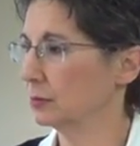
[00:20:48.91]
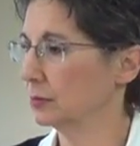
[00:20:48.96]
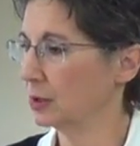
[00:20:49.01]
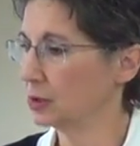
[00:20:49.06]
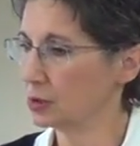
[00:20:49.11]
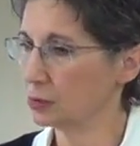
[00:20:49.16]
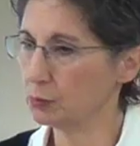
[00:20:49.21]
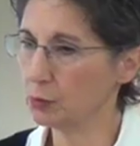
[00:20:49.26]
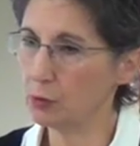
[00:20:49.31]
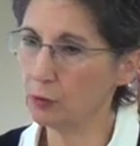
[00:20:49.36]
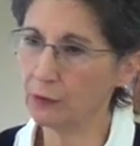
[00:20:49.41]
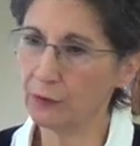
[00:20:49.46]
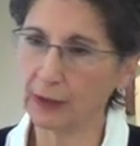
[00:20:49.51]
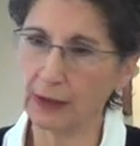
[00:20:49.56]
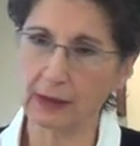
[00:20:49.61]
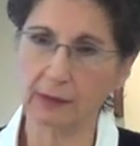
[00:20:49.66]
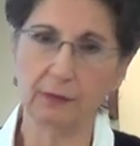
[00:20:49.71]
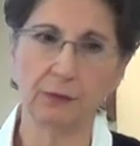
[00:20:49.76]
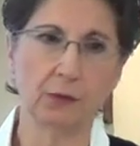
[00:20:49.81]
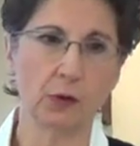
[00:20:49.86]
Let's move
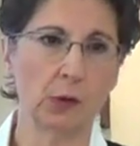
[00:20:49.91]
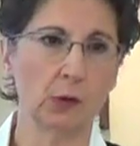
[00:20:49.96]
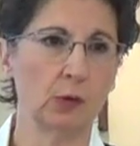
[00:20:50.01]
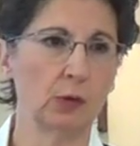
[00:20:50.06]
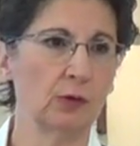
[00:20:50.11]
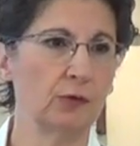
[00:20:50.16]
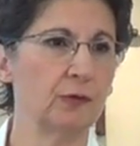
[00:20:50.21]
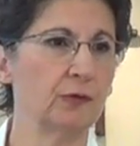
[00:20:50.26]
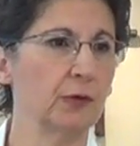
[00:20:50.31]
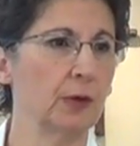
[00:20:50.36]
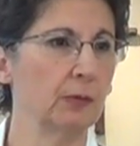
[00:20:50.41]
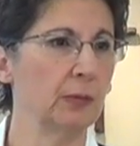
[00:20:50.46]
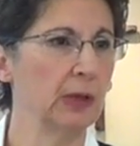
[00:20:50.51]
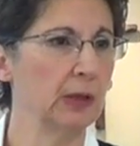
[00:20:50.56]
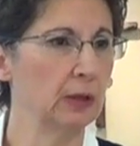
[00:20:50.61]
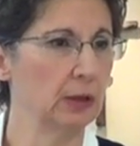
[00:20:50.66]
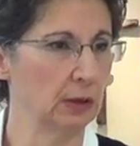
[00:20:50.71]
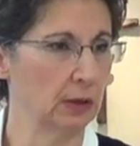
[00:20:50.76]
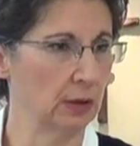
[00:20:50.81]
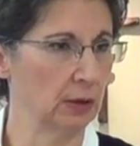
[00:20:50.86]
on forward from
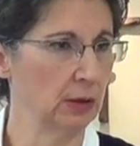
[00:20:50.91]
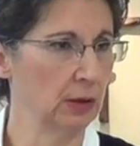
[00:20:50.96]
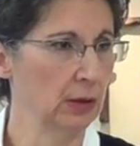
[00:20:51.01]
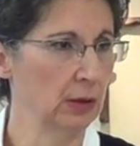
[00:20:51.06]
here.